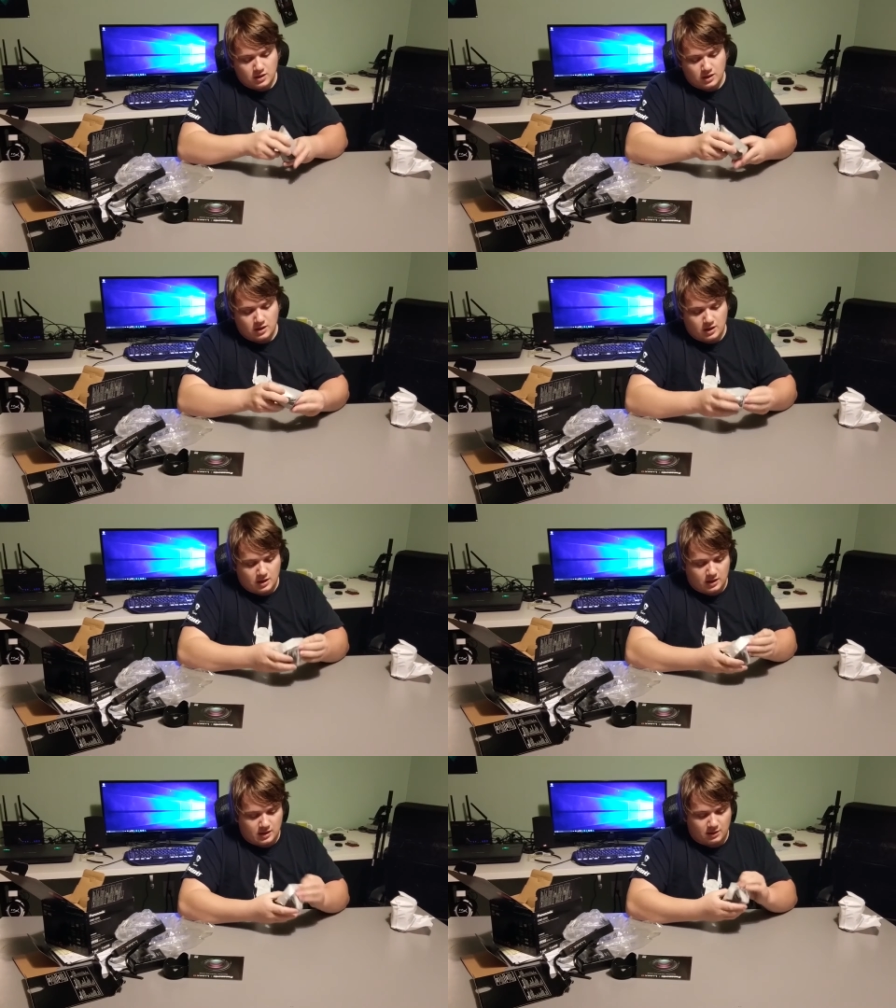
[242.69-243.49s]

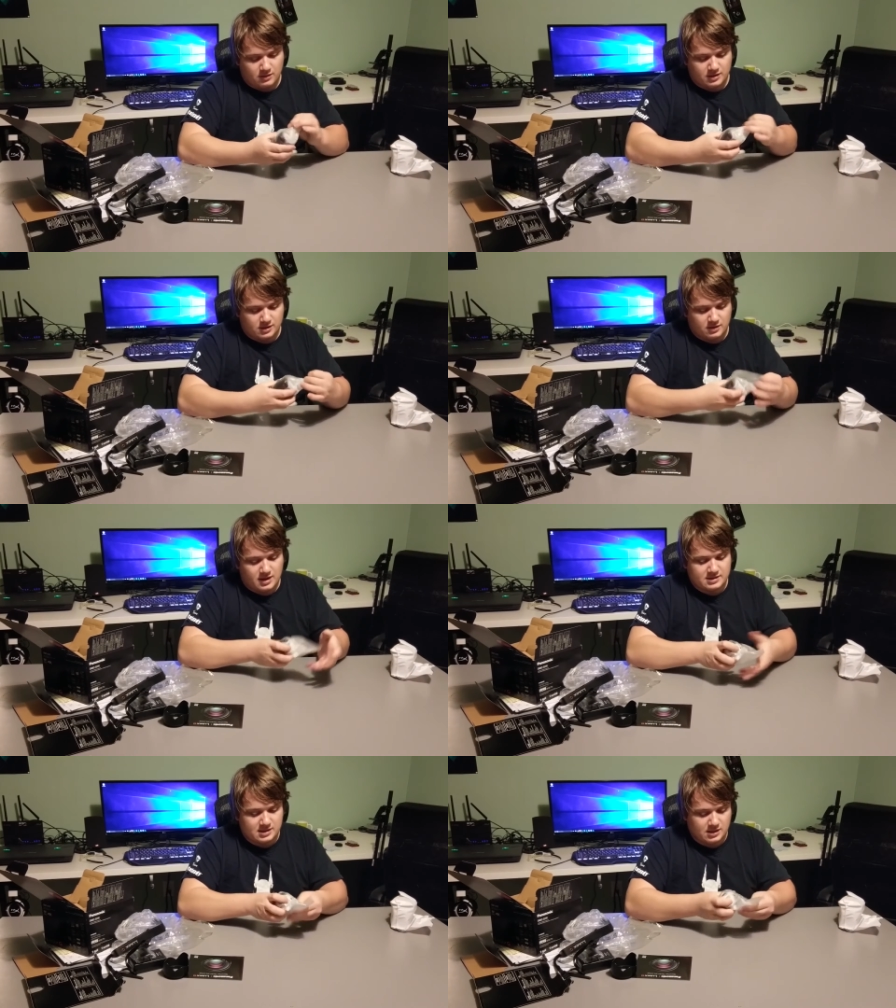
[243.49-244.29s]
And now we got the
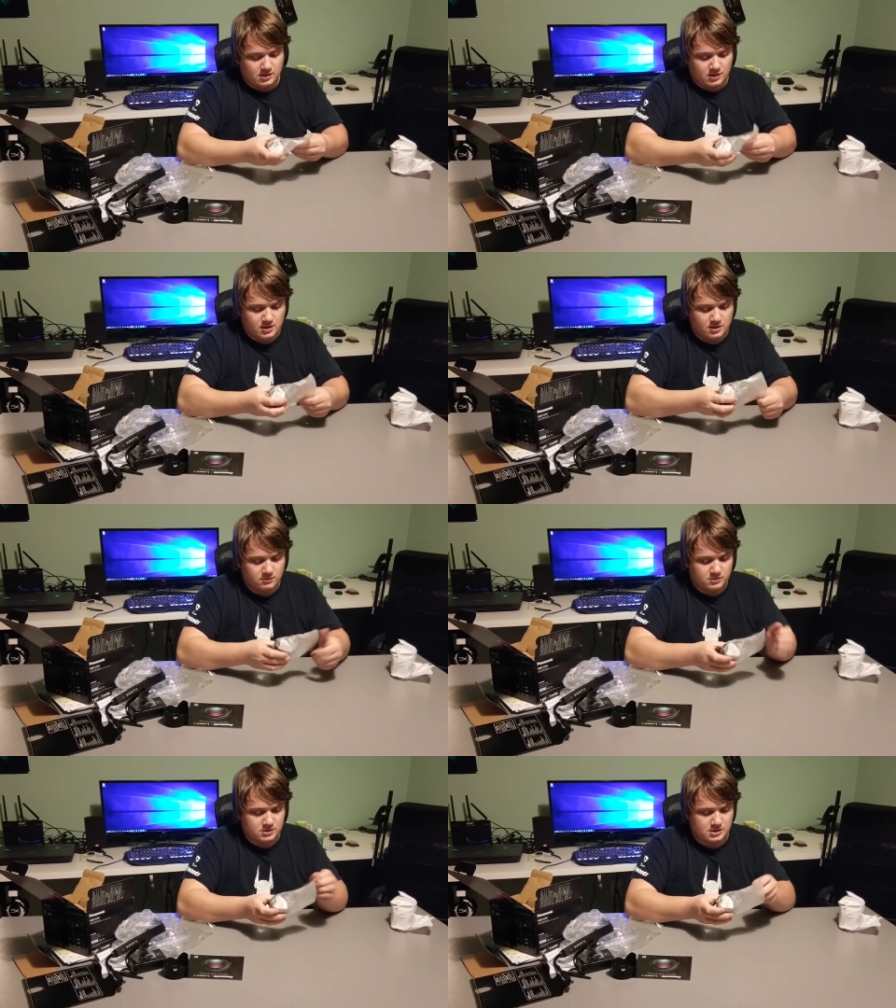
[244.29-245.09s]
lens here,
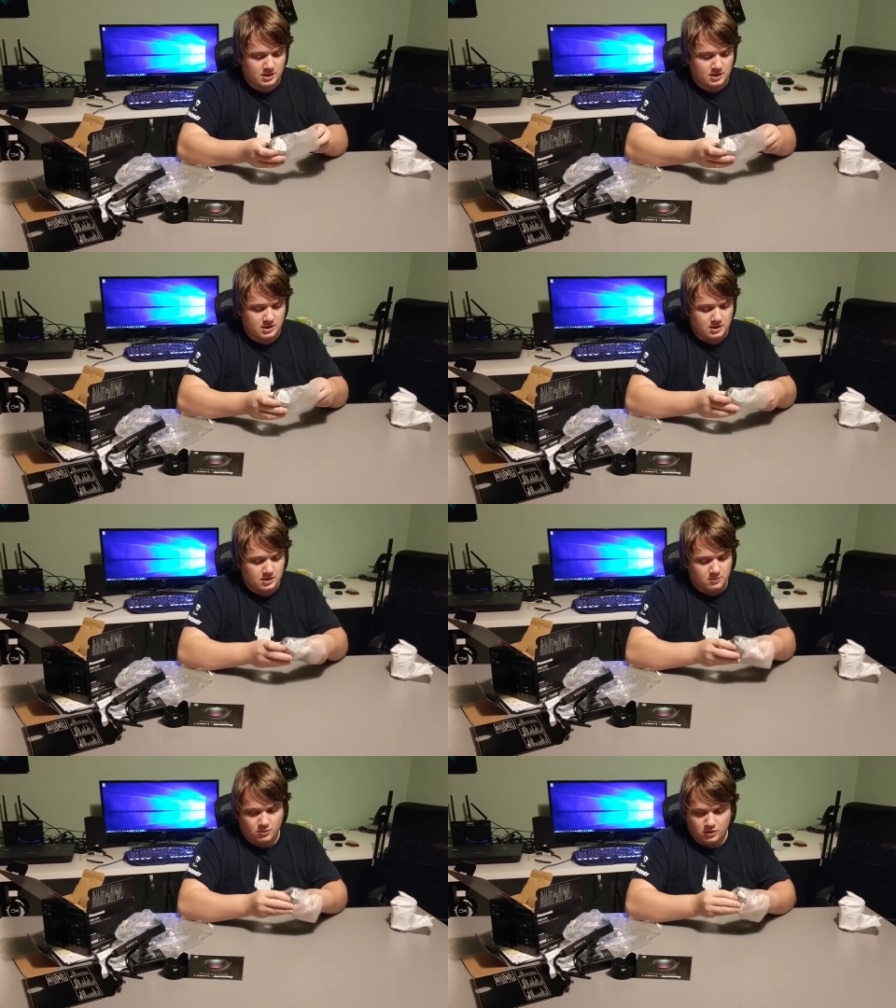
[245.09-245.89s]
which is a
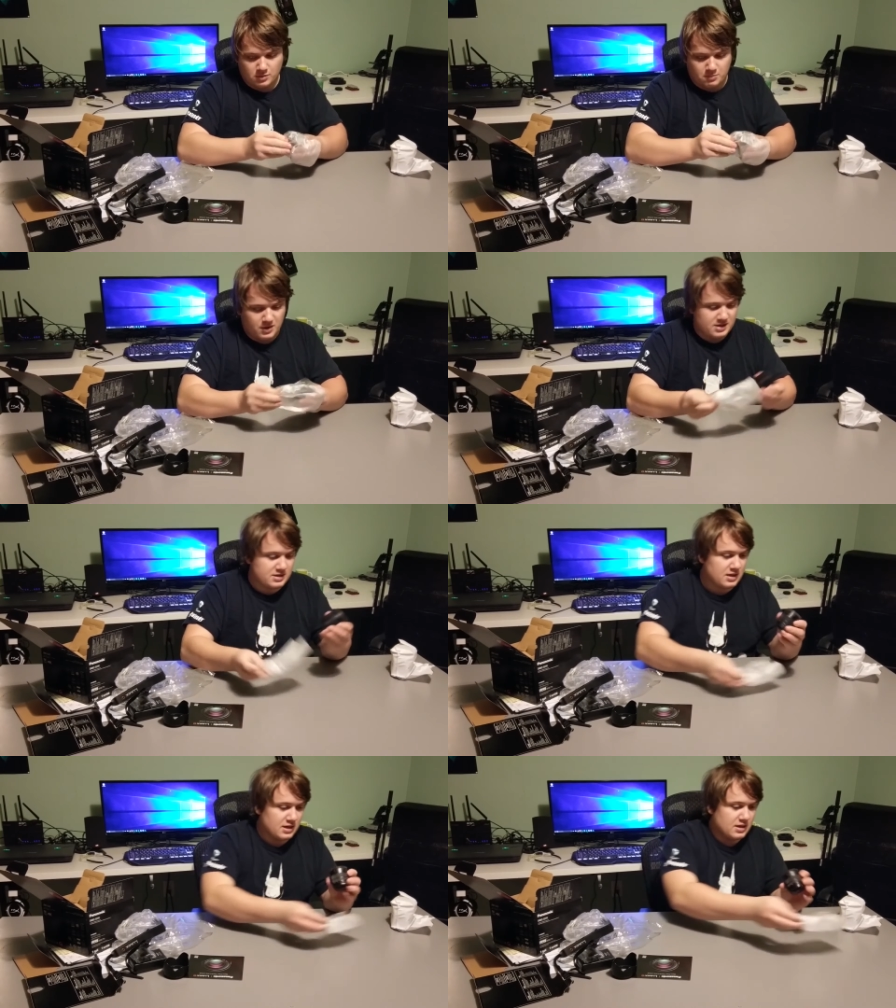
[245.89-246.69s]
pretty
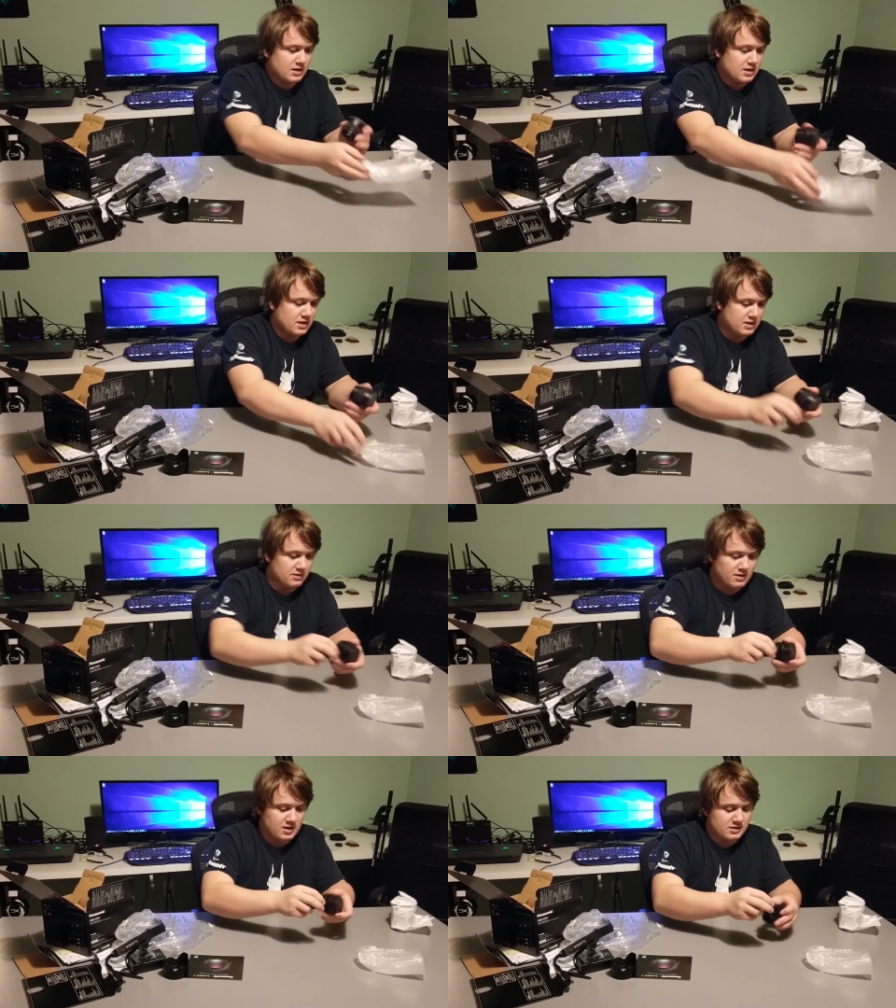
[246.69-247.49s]
basic
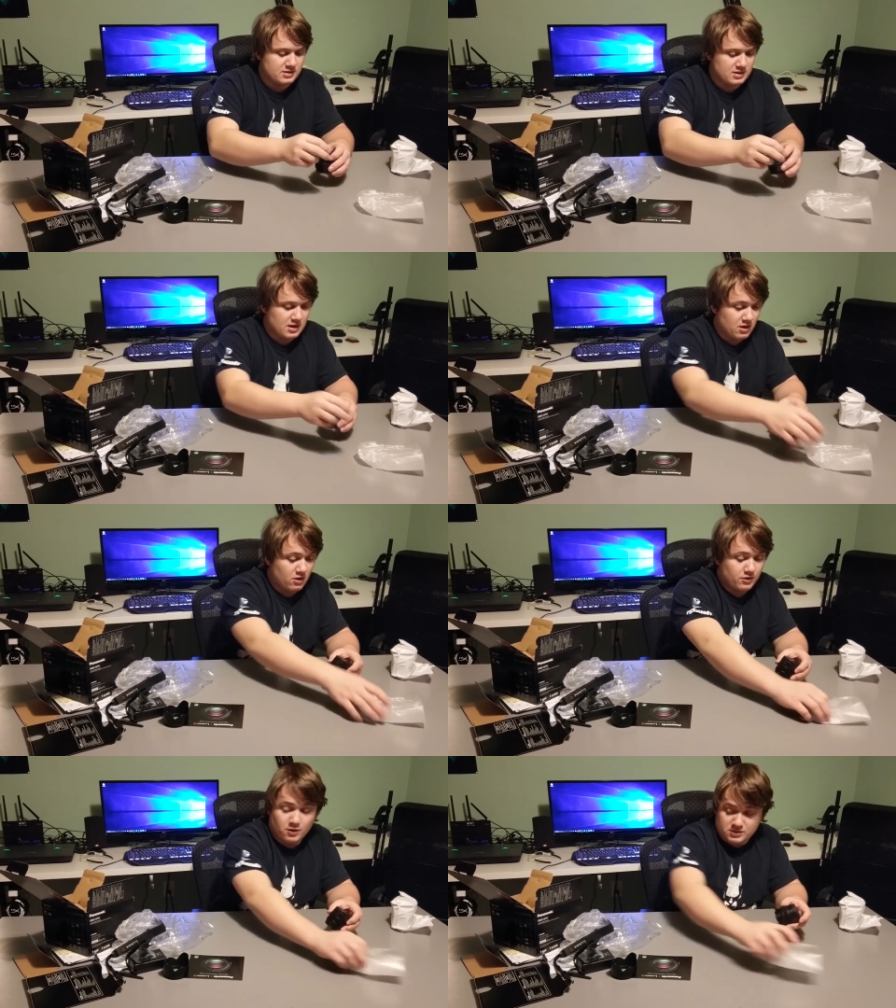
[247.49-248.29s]
kit lens, uh,
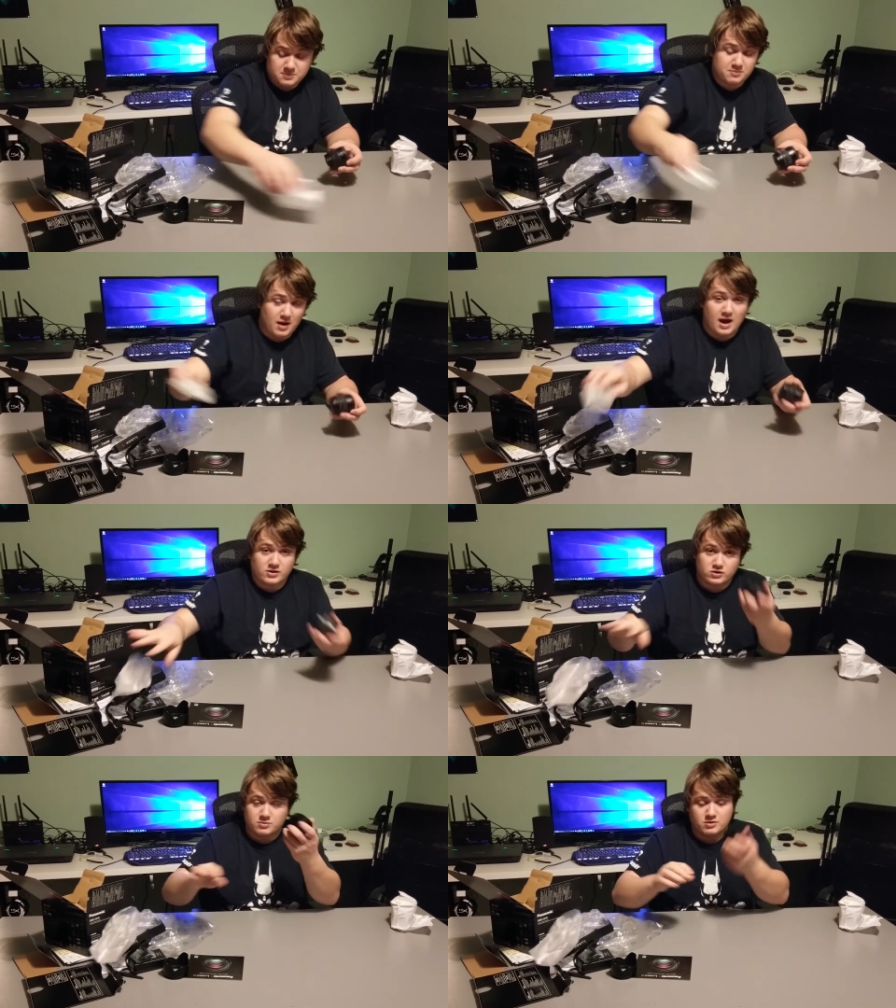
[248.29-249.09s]
although it's
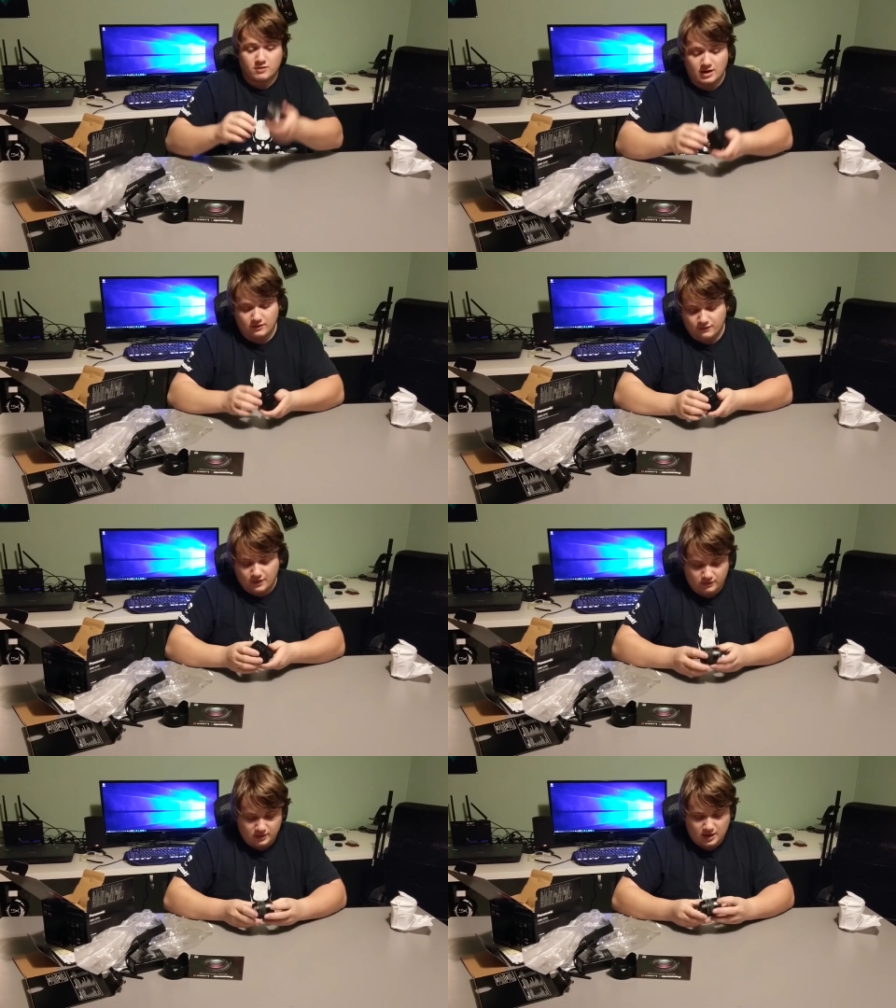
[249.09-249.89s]
actually been rated
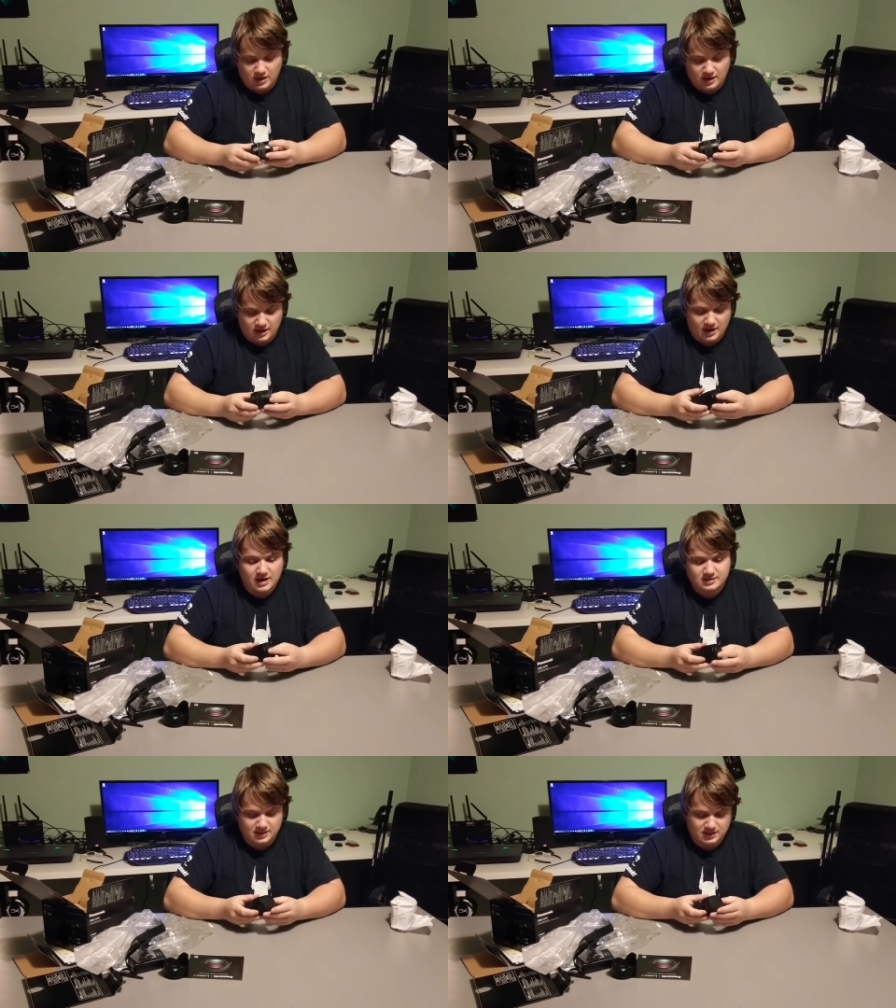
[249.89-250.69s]
fairly high
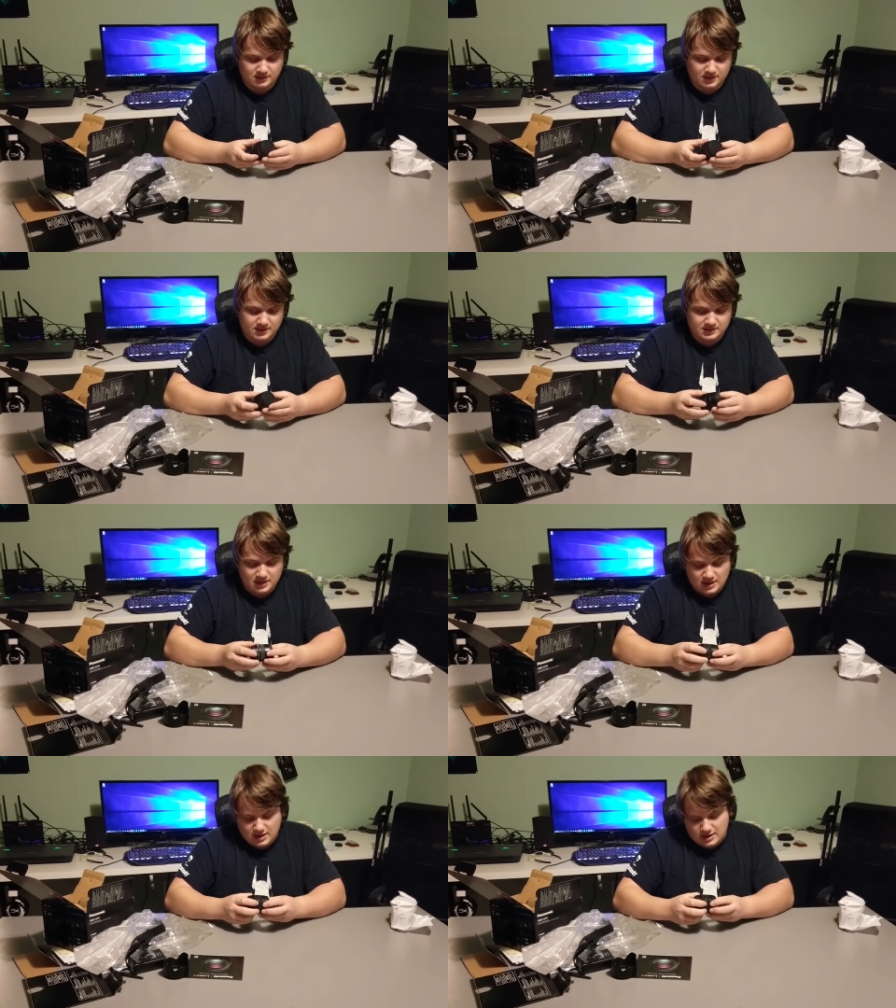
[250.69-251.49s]
as a kit lens